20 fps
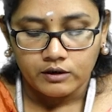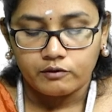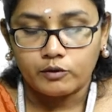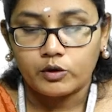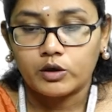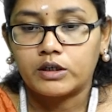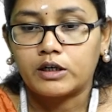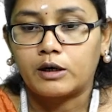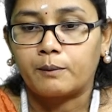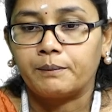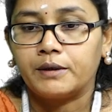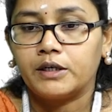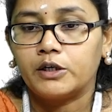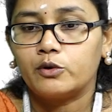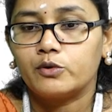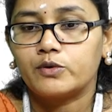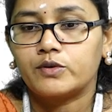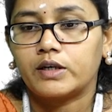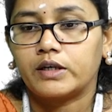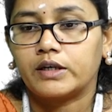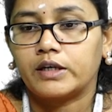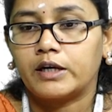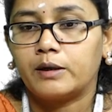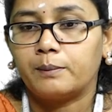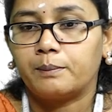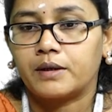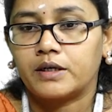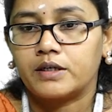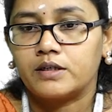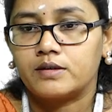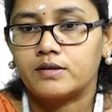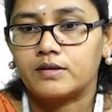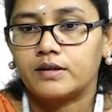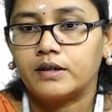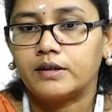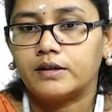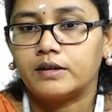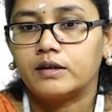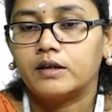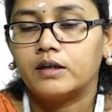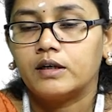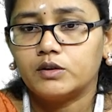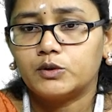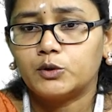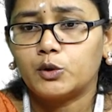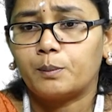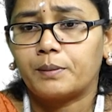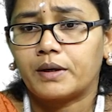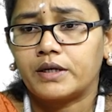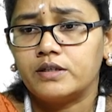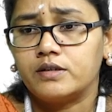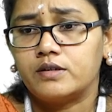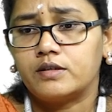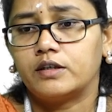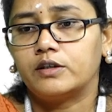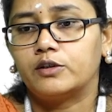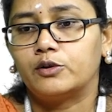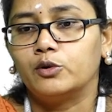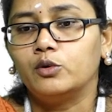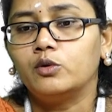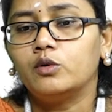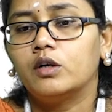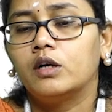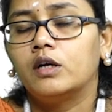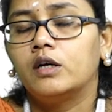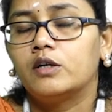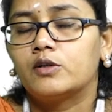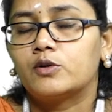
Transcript: Now coming to second mindset, so mindset 2.